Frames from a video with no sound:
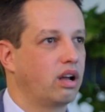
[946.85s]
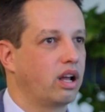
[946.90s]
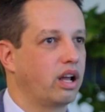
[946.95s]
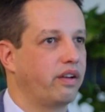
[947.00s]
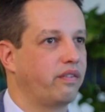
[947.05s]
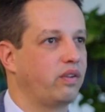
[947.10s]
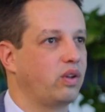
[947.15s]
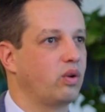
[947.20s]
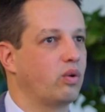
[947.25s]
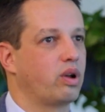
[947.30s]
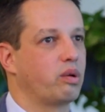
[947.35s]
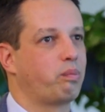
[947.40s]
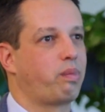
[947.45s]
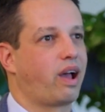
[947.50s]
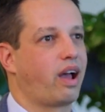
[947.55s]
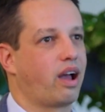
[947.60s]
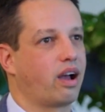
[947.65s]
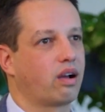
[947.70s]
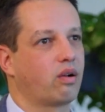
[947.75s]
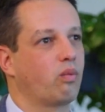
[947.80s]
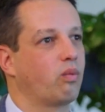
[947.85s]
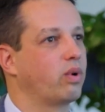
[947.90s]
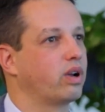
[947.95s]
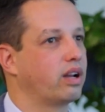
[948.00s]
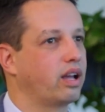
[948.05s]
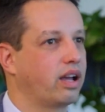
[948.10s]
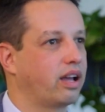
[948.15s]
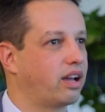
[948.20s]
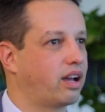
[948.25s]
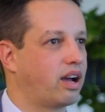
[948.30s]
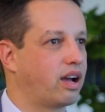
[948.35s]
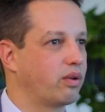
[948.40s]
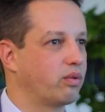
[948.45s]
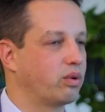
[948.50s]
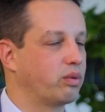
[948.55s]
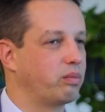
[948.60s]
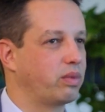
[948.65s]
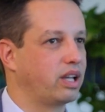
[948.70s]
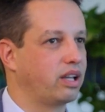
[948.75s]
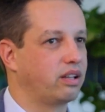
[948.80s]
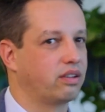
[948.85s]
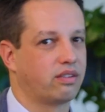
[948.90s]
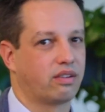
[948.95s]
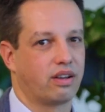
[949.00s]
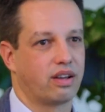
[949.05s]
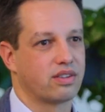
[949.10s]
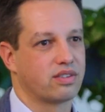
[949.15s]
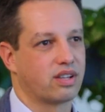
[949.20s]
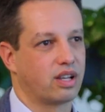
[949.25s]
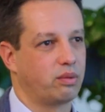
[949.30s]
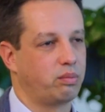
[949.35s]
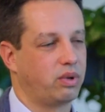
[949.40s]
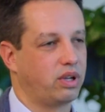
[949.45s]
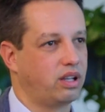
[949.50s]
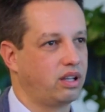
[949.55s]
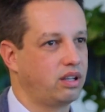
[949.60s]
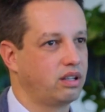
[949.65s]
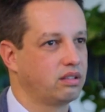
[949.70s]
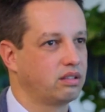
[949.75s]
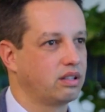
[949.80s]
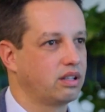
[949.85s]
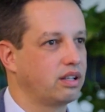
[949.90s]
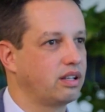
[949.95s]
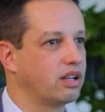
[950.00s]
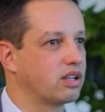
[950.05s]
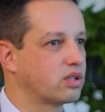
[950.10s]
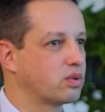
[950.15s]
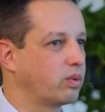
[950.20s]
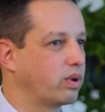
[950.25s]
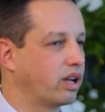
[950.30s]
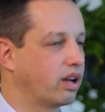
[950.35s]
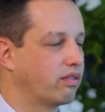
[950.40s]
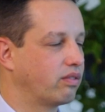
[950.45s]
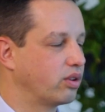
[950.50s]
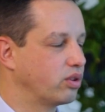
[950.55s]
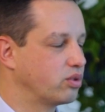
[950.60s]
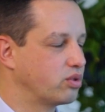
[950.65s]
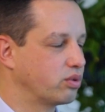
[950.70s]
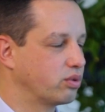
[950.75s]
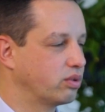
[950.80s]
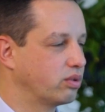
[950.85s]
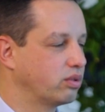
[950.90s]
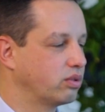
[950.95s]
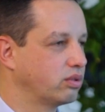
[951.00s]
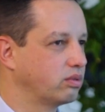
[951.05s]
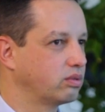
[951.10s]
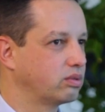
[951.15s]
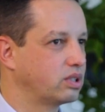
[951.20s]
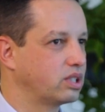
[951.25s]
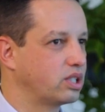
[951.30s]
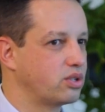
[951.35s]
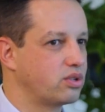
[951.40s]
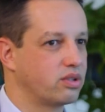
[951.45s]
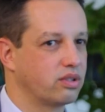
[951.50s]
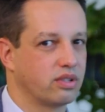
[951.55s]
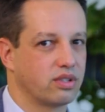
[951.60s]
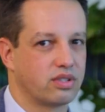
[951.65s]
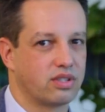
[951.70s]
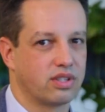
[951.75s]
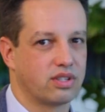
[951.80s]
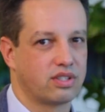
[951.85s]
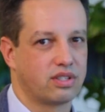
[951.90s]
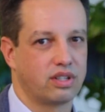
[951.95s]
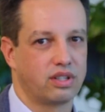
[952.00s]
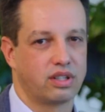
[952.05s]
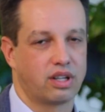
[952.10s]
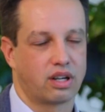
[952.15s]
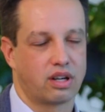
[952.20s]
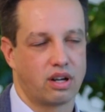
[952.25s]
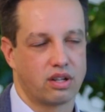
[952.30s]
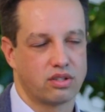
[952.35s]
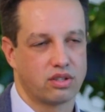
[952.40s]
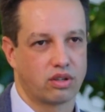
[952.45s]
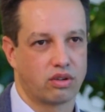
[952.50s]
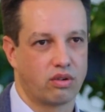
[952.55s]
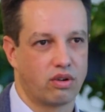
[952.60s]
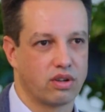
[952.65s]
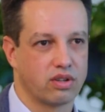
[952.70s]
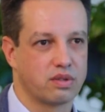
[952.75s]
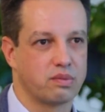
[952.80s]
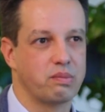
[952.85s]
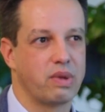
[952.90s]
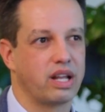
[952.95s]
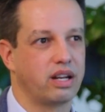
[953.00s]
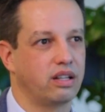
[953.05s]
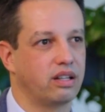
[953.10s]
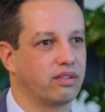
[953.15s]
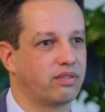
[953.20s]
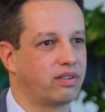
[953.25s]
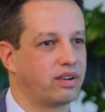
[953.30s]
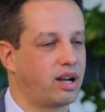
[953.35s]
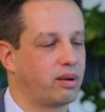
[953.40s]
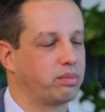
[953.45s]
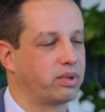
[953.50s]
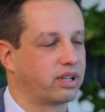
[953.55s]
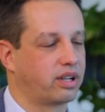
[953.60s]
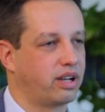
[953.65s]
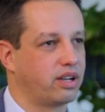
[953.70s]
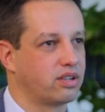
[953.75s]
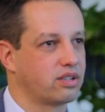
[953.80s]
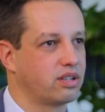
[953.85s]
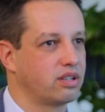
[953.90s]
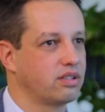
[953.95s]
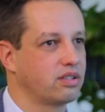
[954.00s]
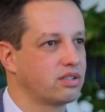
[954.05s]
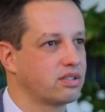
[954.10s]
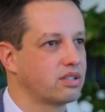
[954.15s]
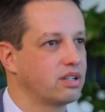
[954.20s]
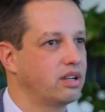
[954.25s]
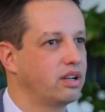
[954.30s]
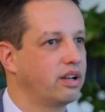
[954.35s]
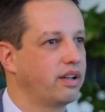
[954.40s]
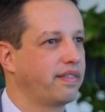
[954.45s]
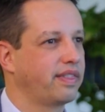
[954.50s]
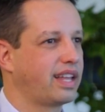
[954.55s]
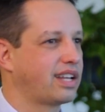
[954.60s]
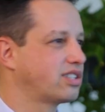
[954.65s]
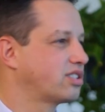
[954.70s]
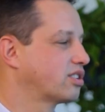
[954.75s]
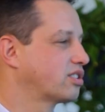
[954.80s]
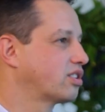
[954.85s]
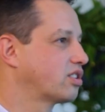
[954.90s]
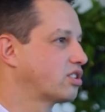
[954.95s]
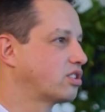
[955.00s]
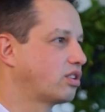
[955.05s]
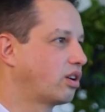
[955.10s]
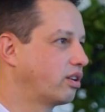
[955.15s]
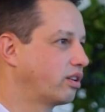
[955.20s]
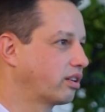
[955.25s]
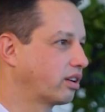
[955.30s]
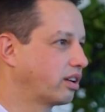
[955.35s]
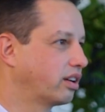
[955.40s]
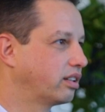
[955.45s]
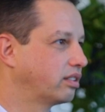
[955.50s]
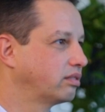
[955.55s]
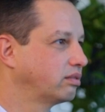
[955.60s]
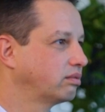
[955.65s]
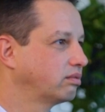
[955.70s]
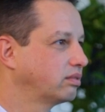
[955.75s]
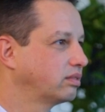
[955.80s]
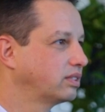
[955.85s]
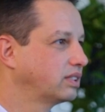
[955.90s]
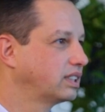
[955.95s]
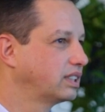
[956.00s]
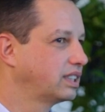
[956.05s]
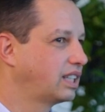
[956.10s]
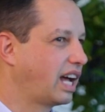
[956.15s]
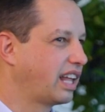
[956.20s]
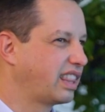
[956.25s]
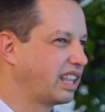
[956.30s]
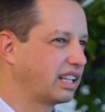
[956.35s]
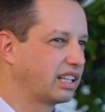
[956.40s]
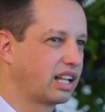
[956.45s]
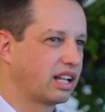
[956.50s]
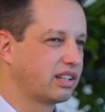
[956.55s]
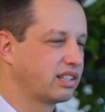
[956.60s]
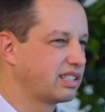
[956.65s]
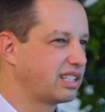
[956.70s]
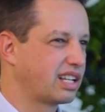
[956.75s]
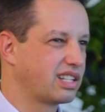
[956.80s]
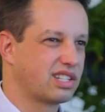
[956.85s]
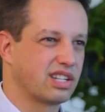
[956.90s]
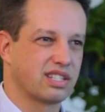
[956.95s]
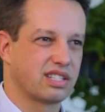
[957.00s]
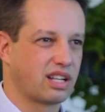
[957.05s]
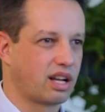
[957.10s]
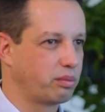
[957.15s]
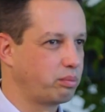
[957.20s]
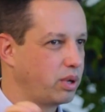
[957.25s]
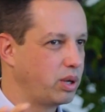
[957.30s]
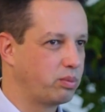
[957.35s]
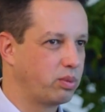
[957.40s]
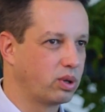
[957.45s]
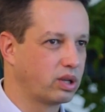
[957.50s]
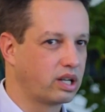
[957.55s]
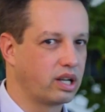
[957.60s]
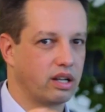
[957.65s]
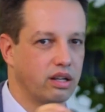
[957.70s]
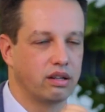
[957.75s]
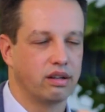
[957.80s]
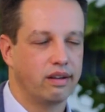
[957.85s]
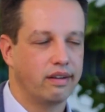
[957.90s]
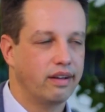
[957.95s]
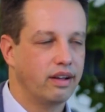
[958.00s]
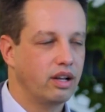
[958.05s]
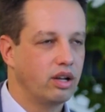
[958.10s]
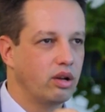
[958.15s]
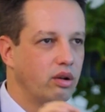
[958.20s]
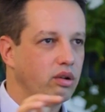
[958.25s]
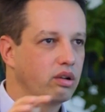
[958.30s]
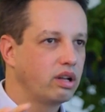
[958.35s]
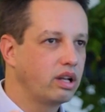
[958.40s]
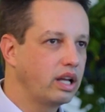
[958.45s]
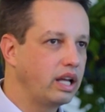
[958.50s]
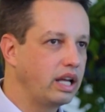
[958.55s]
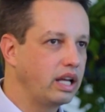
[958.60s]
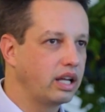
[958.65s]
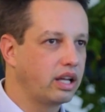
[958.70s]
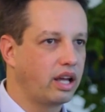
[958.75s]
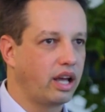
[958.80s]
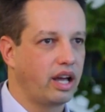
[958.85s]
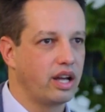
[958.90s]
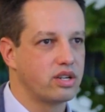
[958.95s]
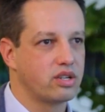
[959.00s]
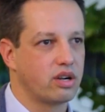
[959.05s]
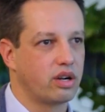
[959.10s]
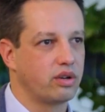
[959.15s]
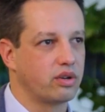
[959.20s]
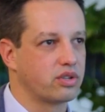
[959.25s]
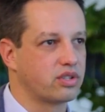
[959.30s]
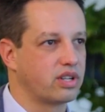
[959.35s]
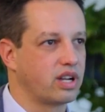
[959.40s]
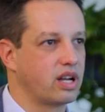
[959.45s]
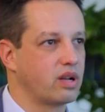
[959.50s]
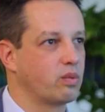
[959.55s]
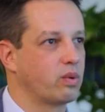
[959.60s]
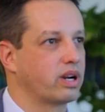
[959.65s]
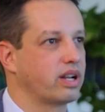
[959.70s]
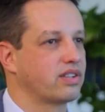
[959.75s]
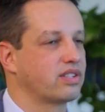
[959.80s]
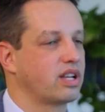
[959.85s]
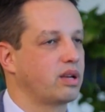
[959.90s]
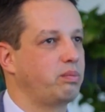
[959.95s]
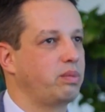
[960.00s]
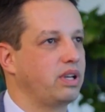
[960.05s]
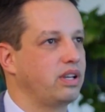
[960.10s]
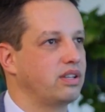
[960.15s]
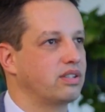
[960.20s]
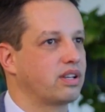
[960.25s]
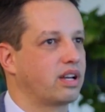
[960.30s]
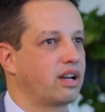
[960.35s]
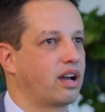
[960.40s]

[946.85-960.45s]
If you unpack what AI will mean to SAP, yes, we have our Joule digital assistant that cuts across many different applications. That's just a starter kit. I think that's just how people can engage and understand what SAP's